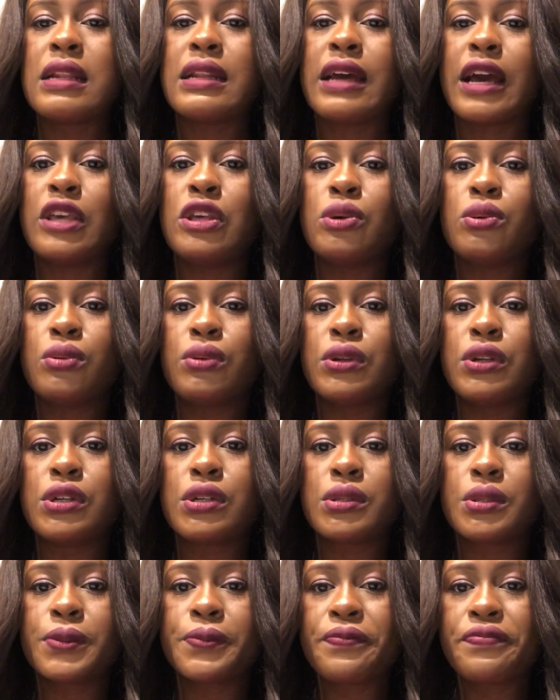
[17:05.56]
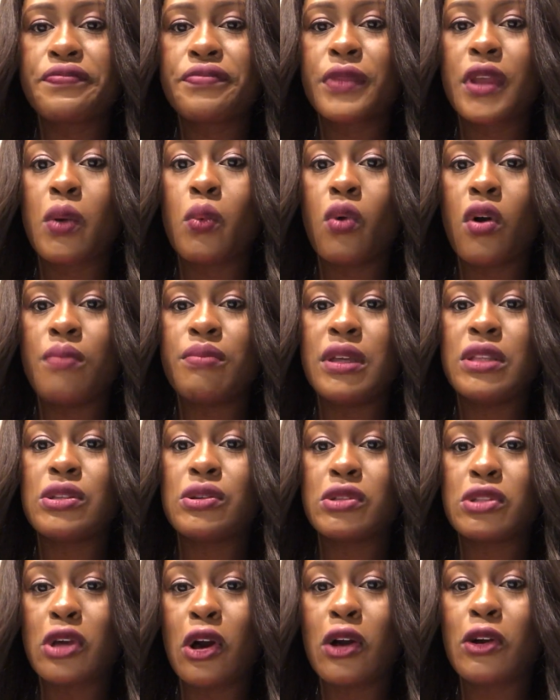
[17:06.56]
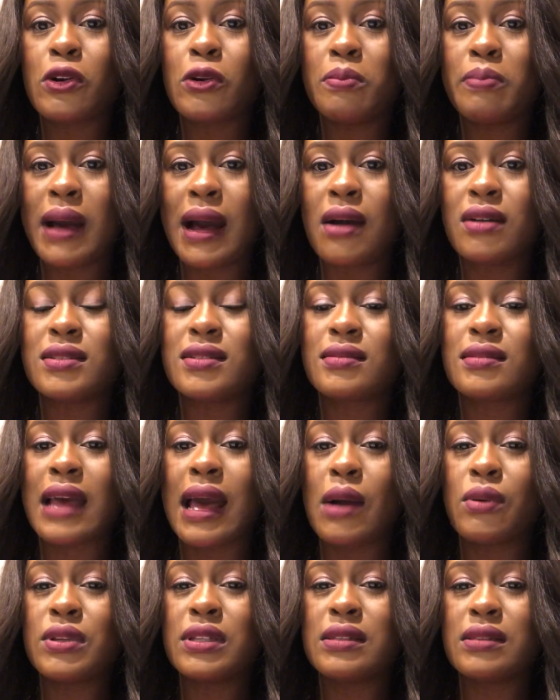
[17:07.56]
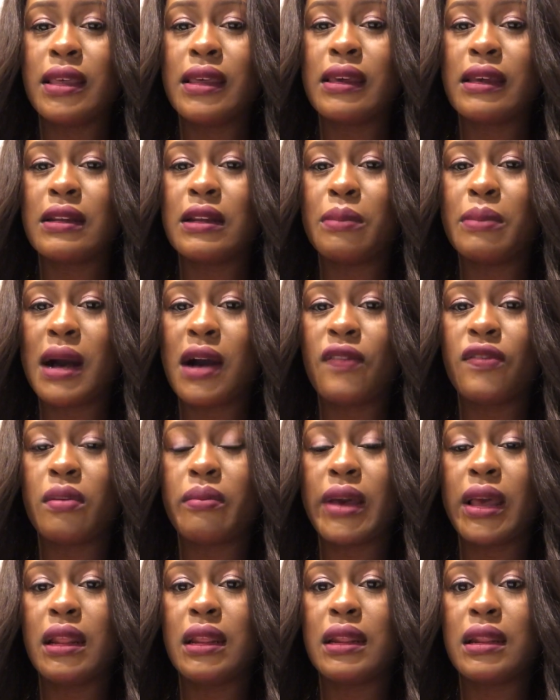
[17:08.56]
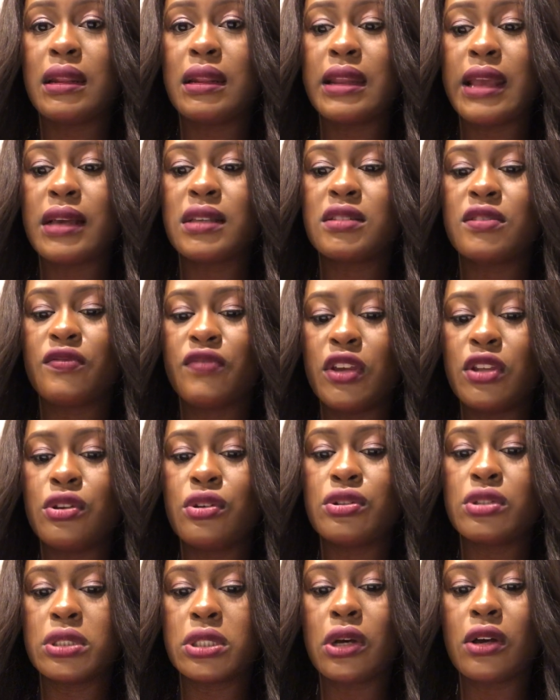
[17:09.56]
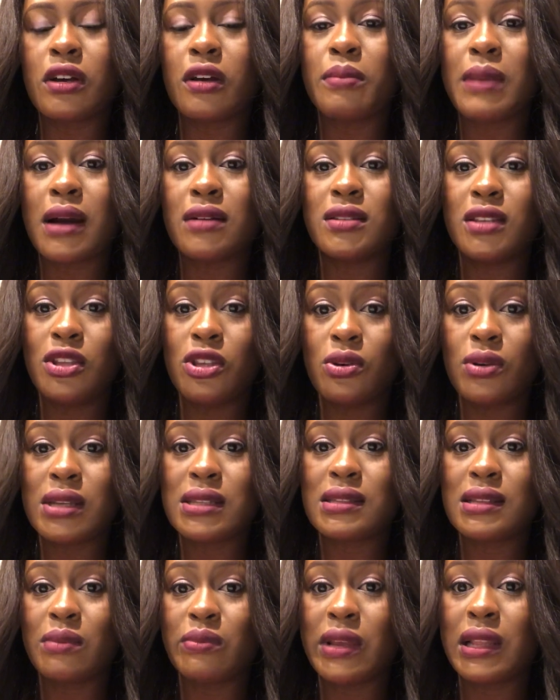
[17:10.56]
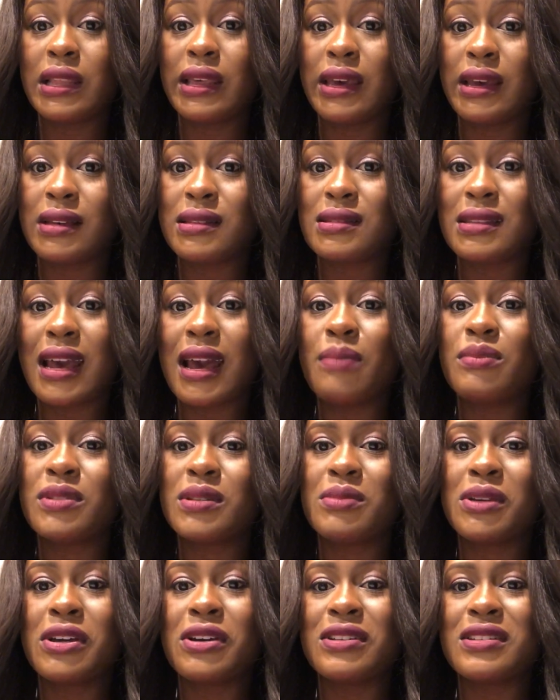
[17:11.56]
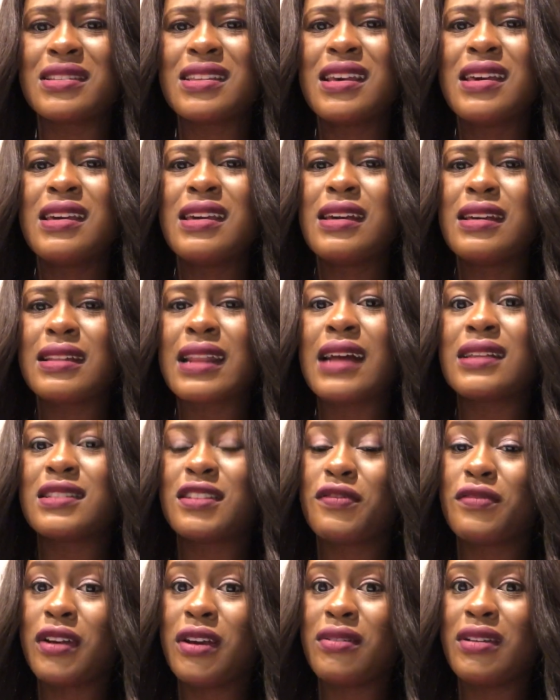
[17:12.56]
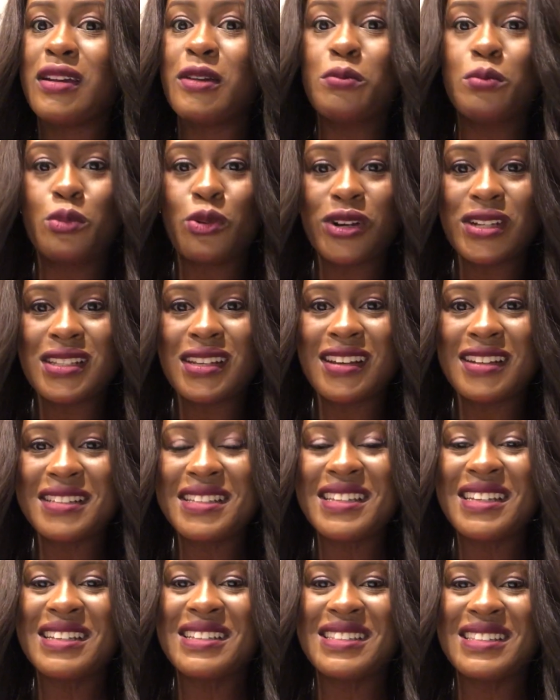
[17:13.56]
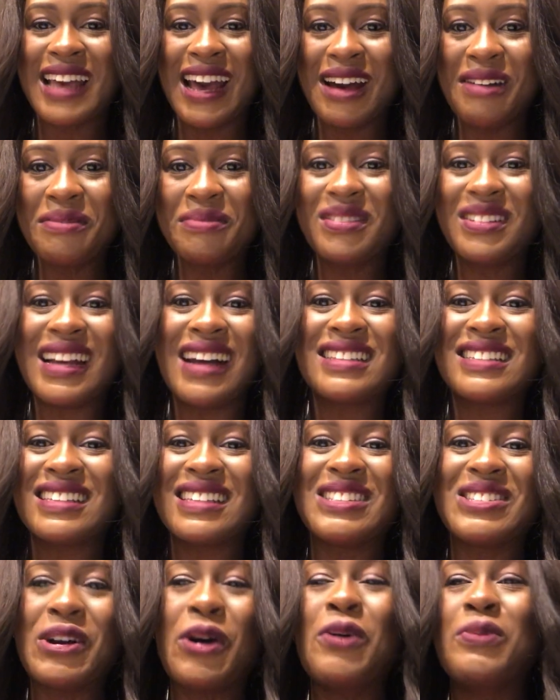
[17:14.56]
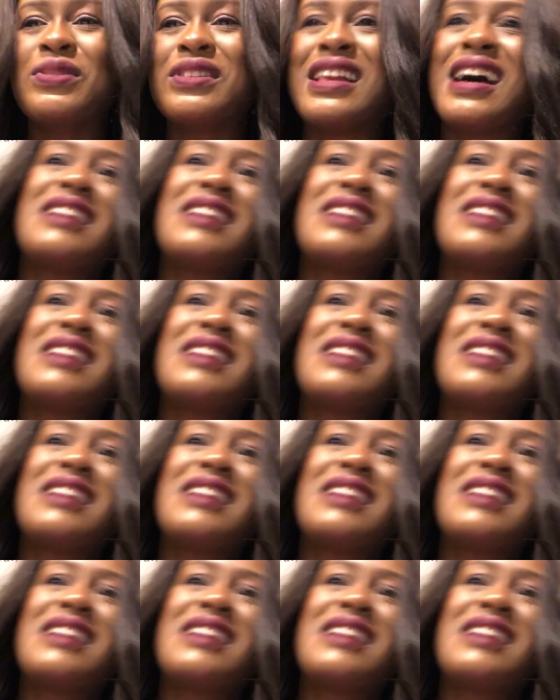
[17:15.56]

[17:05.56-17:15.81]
that you would want me to talk about. I was thinking about for my next video to talk about the U S M L E exams, because that's a very important exam. That's its own.